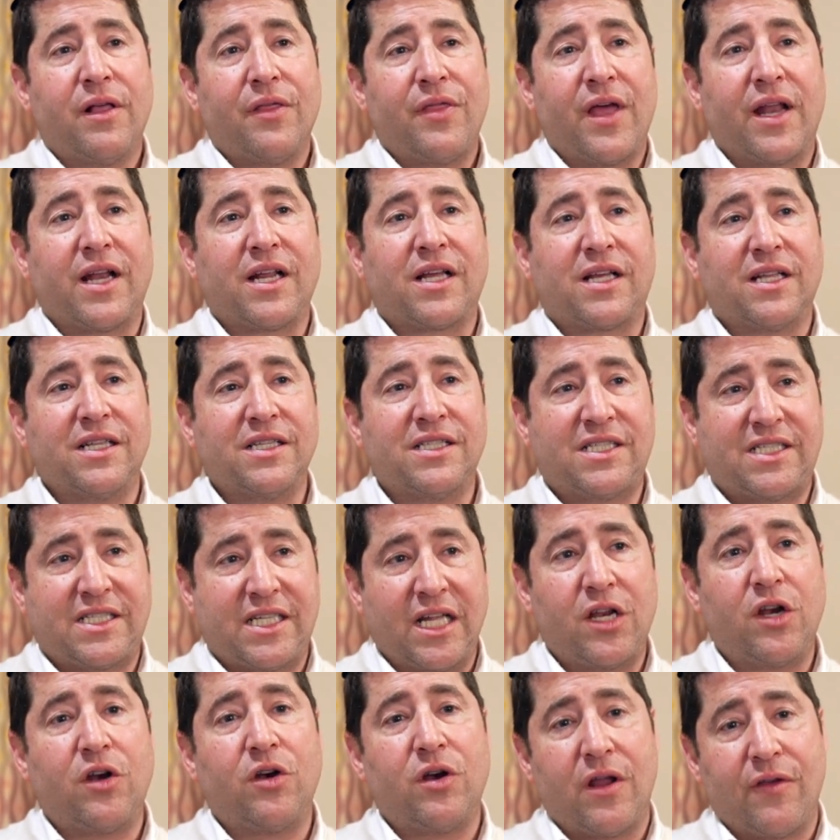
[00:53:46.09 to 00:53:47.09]
then
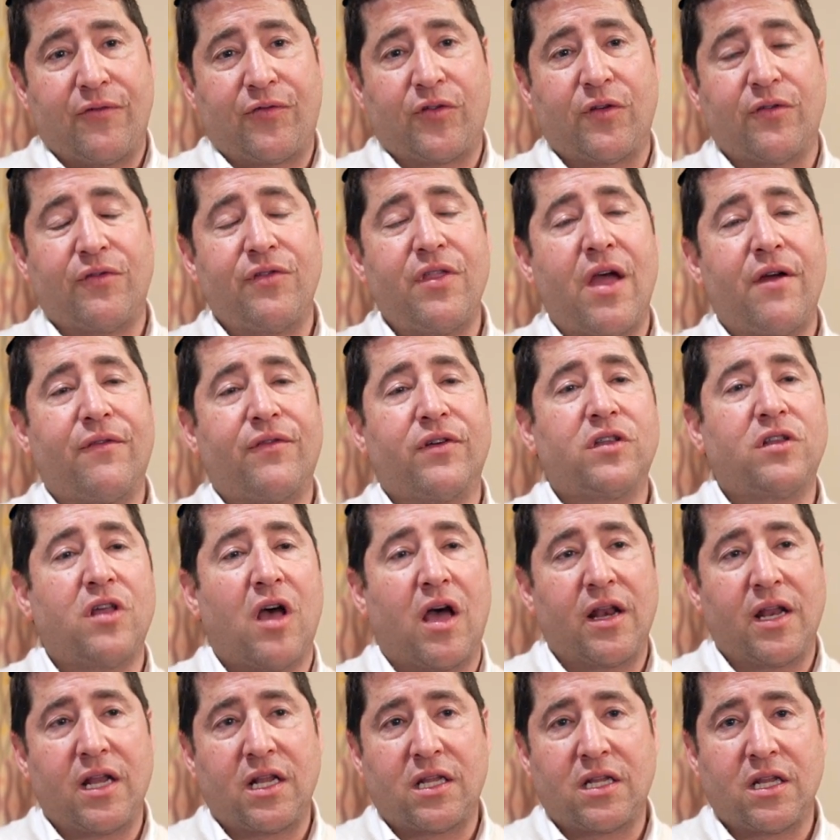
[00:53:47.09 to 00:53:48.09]
consider, if you've never
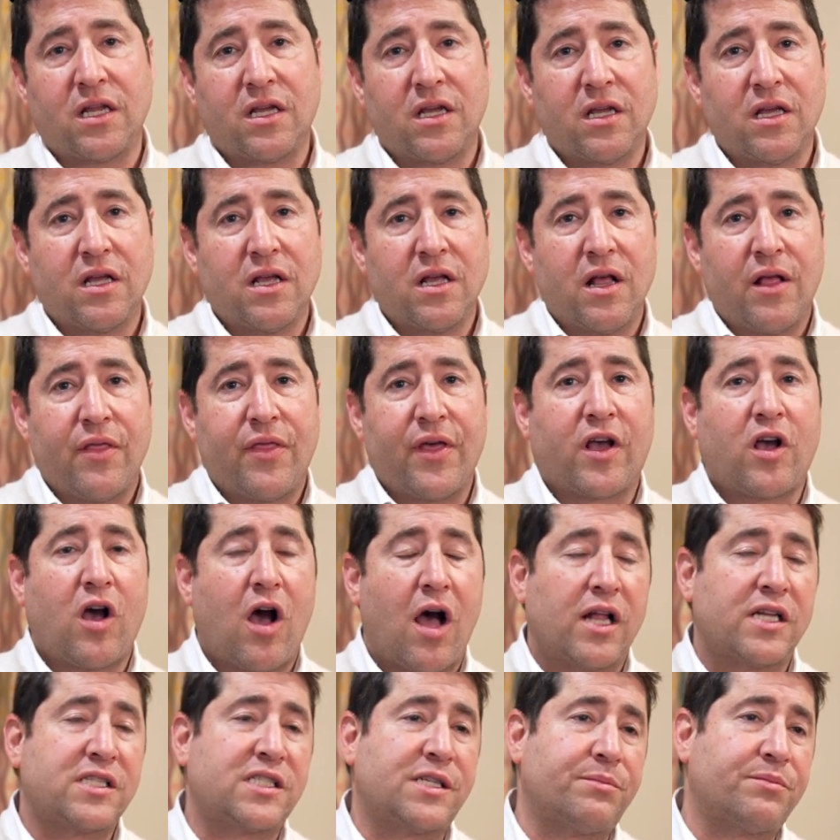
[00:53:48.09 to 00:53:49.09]
done it, the
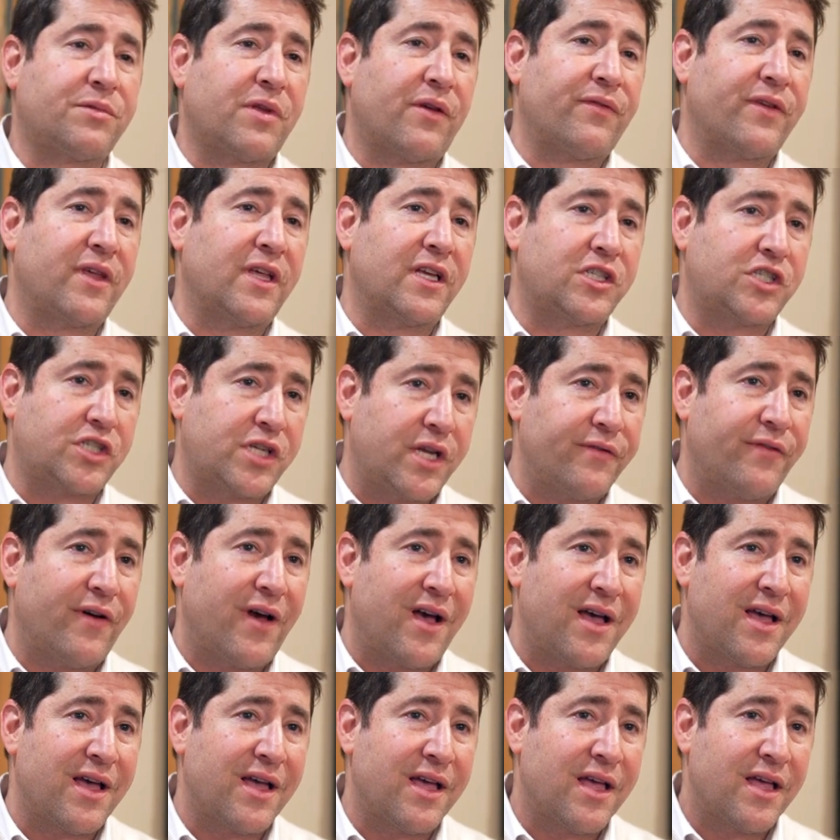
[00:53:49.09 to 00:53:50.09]
concept of
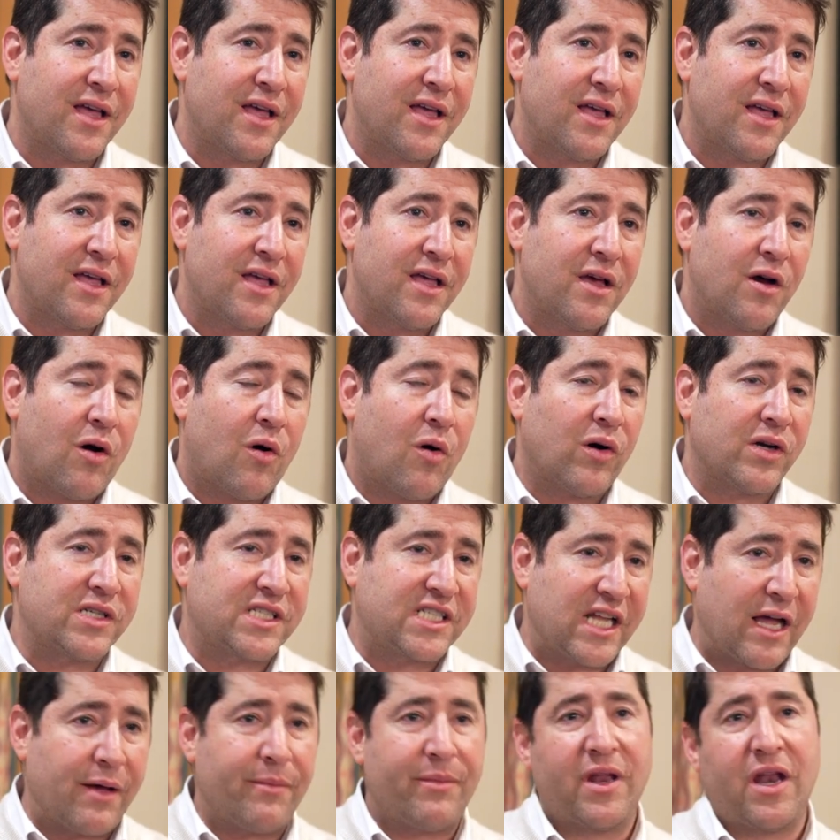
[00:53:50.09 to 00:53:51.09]
yeshiva or
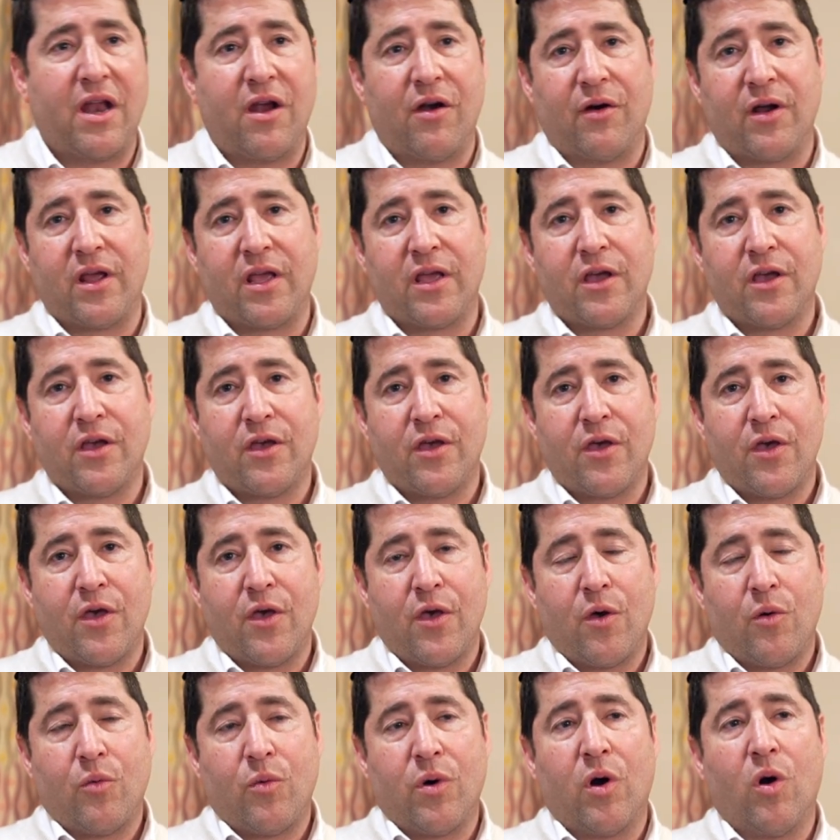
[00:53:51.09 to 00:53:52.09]
seminary,
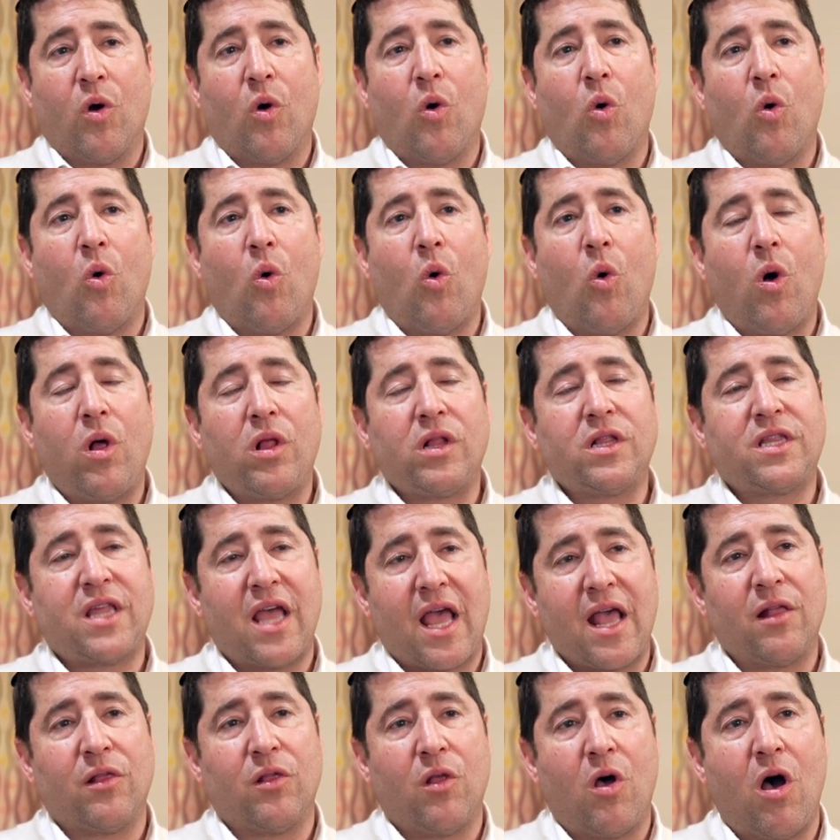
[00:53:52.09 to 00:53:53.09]
where all
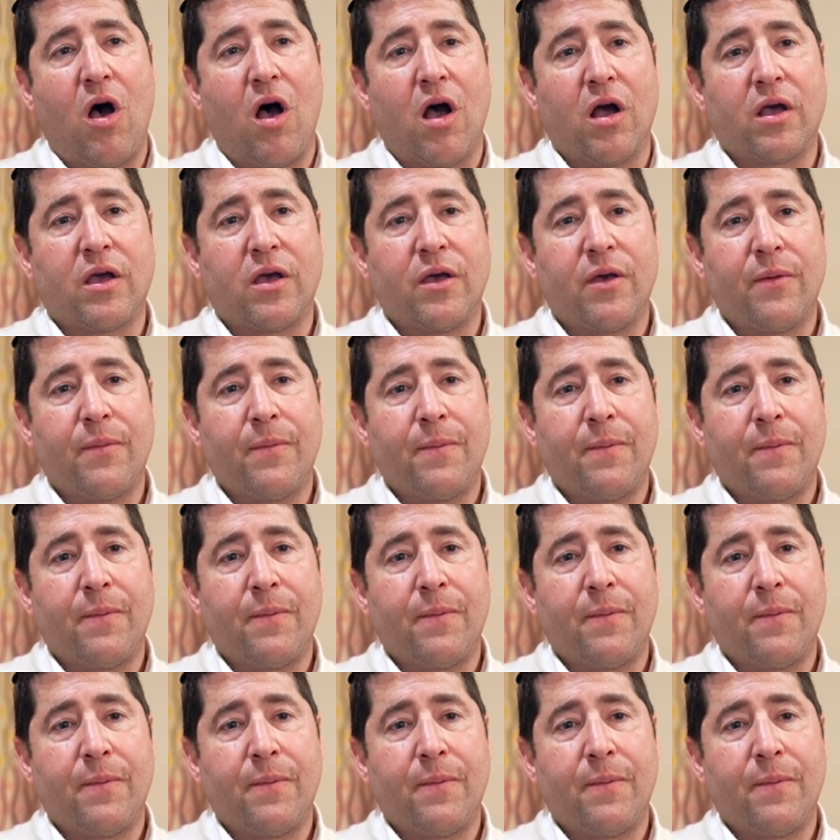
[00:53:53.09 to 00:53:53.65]
day long